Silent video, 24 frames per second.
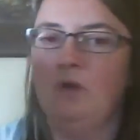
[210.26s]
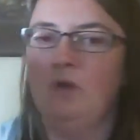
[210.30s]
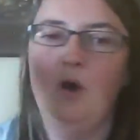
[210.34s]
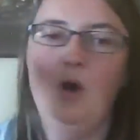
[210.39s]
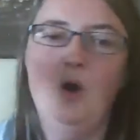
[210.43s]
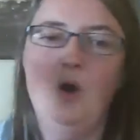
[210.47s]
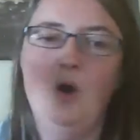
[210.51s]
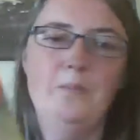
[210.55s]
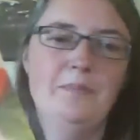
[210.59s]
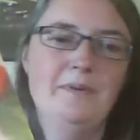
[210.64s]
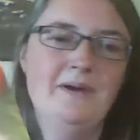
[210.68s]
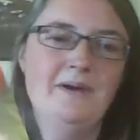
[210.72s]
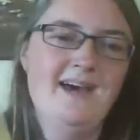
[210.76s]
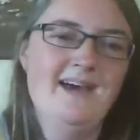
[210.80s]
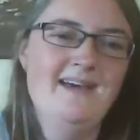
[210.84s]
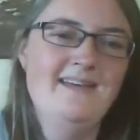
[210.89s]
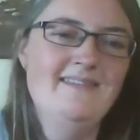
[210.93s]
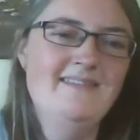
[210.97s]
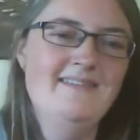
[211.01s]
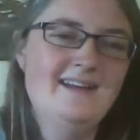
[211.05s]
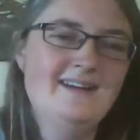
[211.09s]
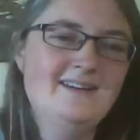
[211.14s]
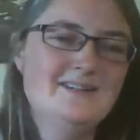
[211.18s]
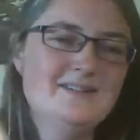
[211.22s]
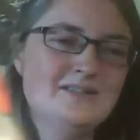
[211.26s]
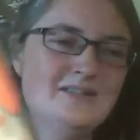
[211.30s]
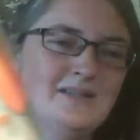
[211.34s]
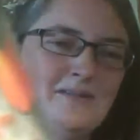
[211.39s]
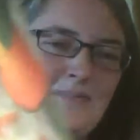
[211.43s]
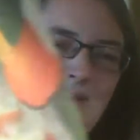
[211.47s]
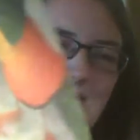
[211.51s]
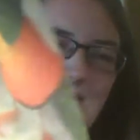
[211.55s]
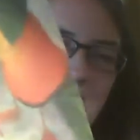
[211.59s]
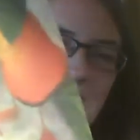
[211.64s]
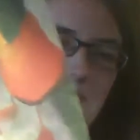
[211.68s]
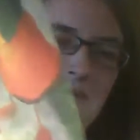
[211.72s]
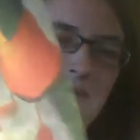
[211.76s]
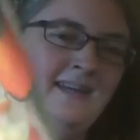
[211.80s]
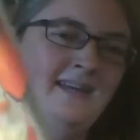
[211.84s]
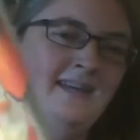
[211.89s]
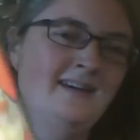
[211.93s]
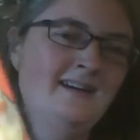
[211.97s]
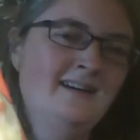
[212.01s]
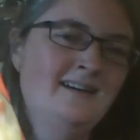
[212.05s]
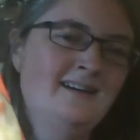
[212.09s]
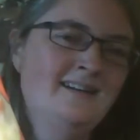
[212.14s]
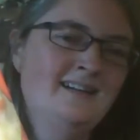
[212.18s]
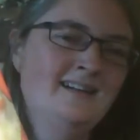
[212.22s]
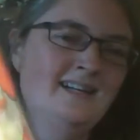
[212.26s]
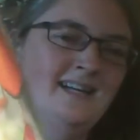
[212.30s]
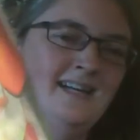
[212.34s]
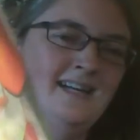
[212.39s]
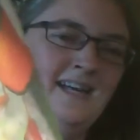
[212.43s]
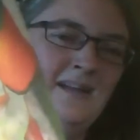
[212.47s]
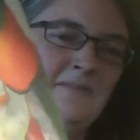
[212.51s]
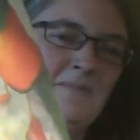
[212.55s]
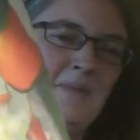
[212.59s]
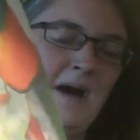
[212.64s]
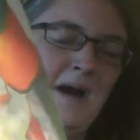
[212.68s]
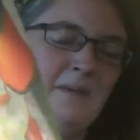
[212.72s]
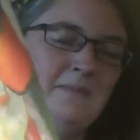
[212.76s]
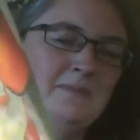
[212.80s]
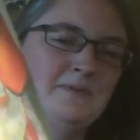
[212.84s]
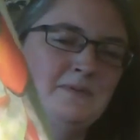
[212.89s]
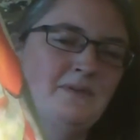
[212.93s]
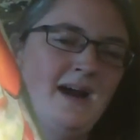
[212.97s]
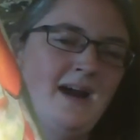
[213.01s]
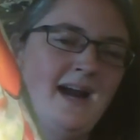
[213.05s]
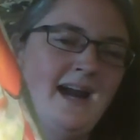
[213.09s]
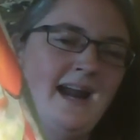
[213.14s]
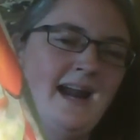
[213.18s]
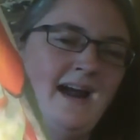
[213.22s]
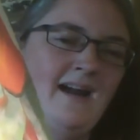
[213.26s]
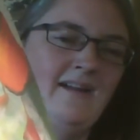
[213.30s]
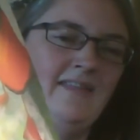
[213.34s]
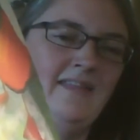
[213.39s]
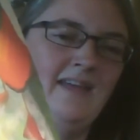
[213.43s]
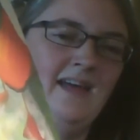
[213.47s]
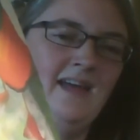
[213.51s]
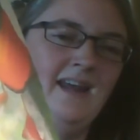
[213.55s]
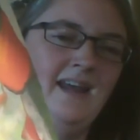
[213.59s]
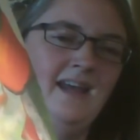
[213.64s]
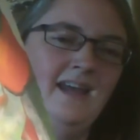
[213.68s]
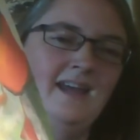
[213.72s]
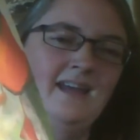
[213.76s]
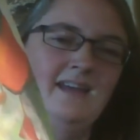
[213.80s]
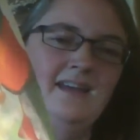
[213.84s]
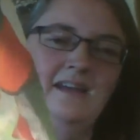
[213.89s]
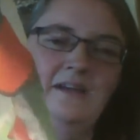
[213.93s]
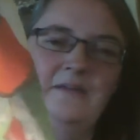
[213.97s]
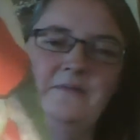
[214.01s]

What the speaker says: Oh, and there's the baby. It popped right out of that egg.